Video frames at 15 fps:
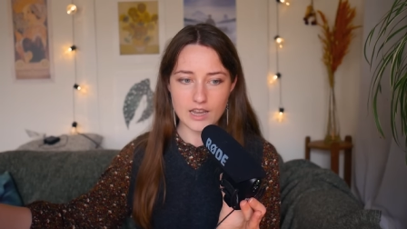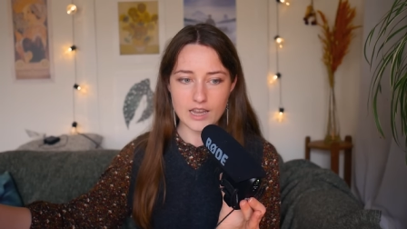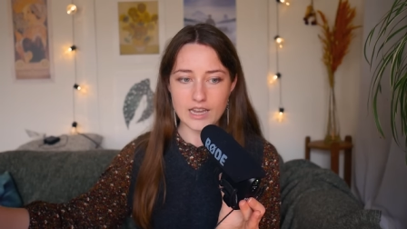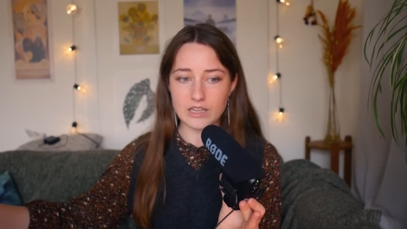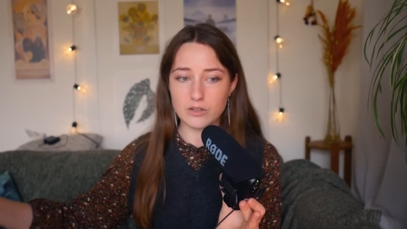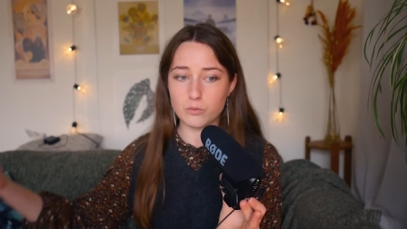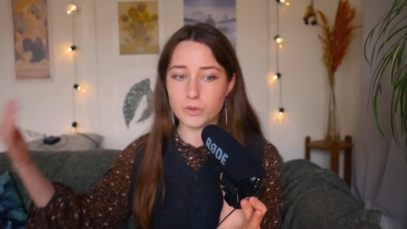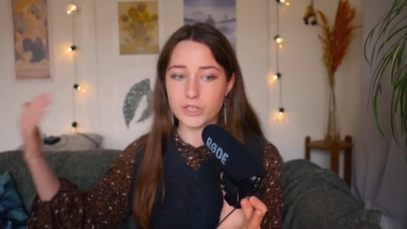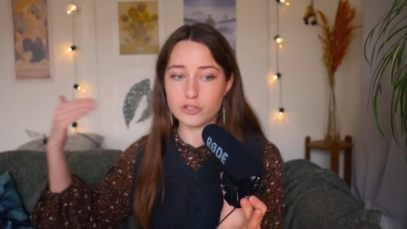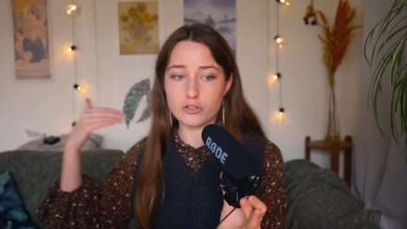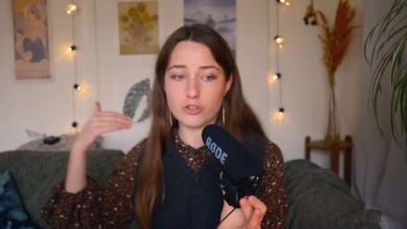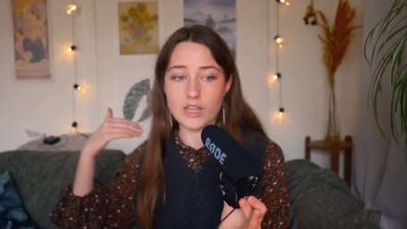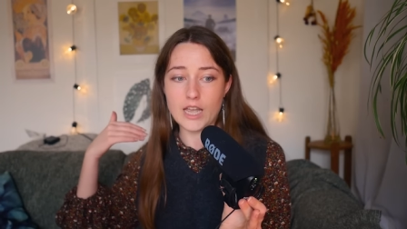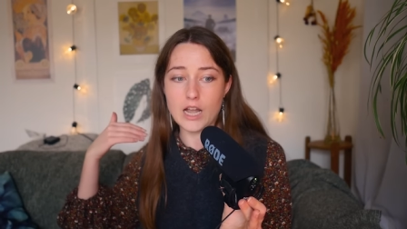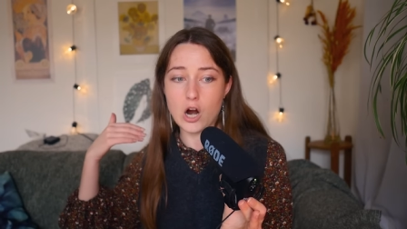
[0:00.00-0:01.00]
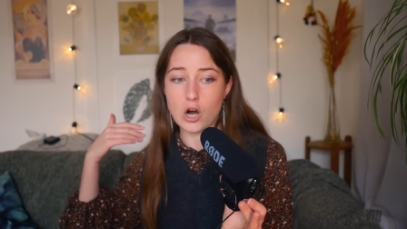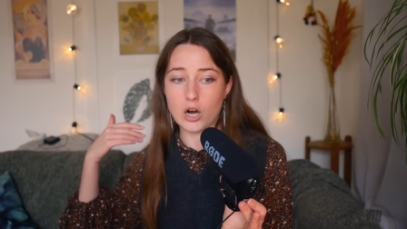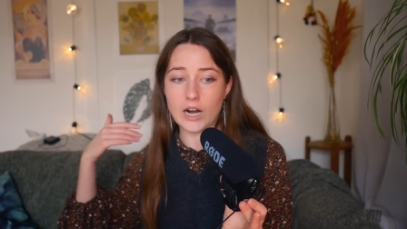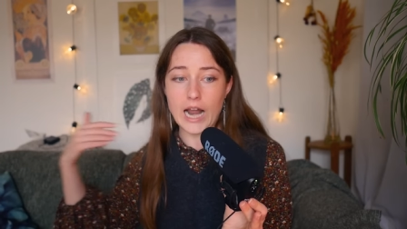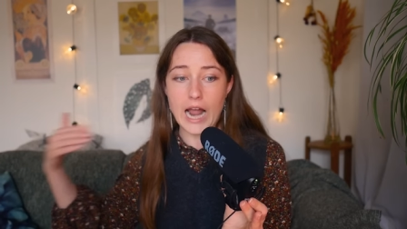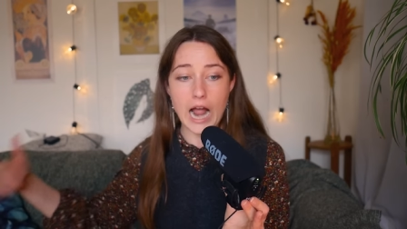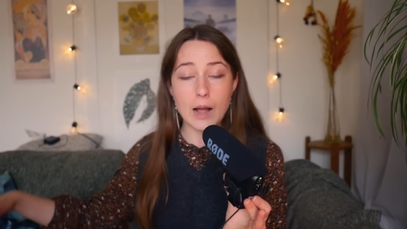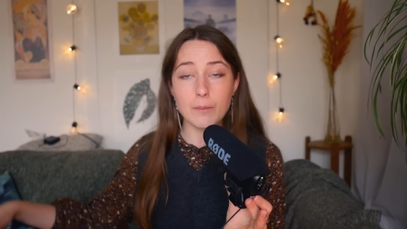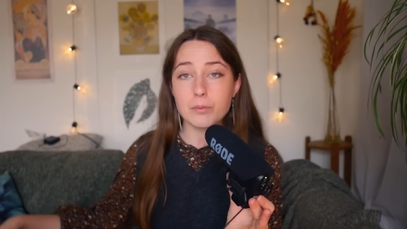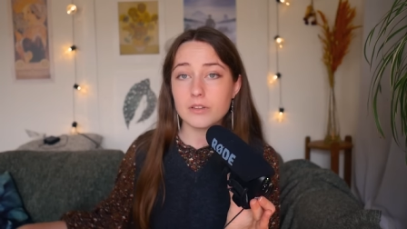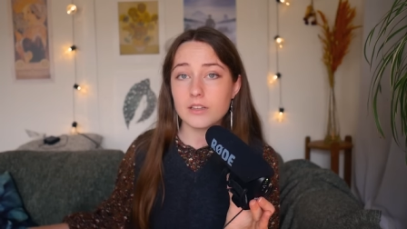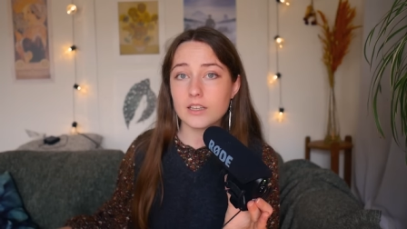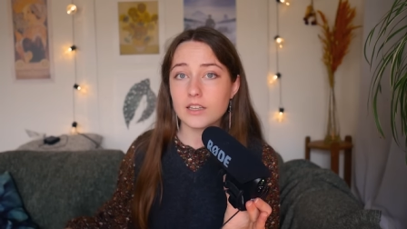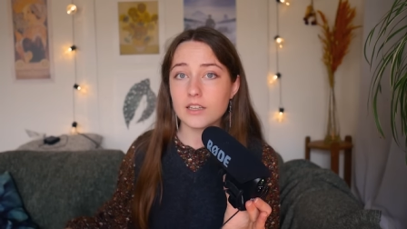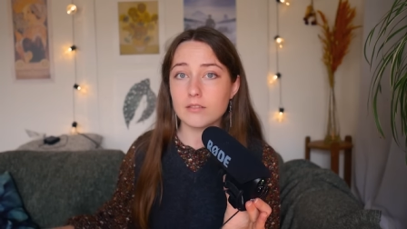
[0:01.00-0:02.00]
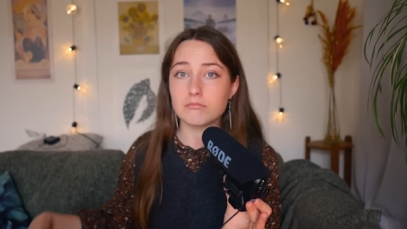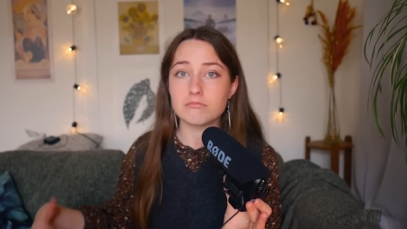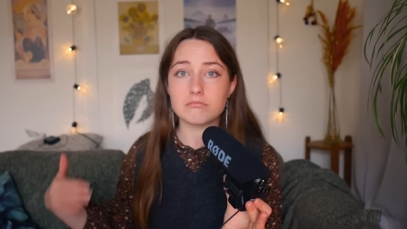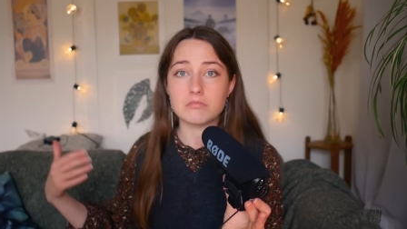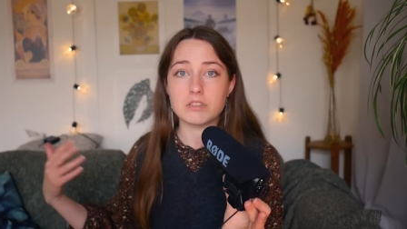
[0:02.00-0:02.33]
in which they are happily